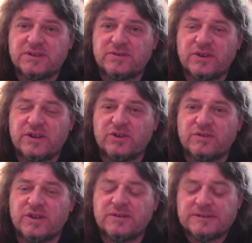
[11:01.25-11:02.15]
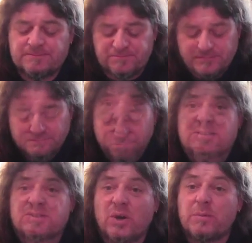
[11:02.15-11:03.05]
It's very good of you.
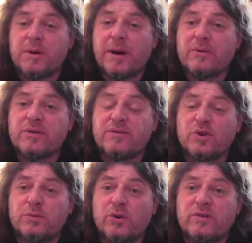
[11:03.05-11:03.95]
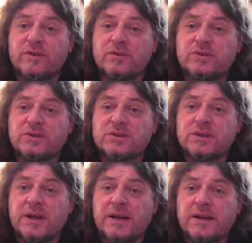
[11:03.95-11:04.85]
So I'll be back with a few more
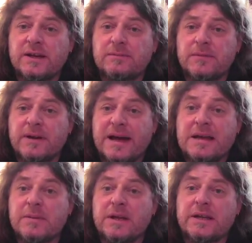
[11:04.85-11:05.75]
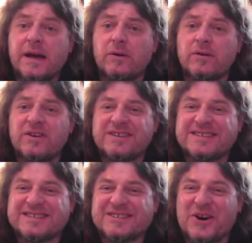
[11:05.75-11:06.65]
reviews any minute now.
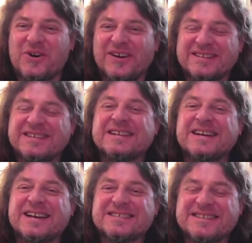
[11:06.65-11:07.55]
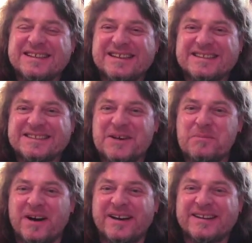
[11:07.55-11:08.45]
So I'll see you later.
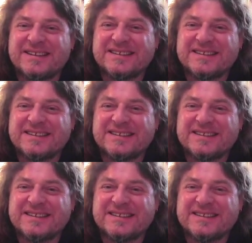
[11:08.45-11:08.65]
Bye.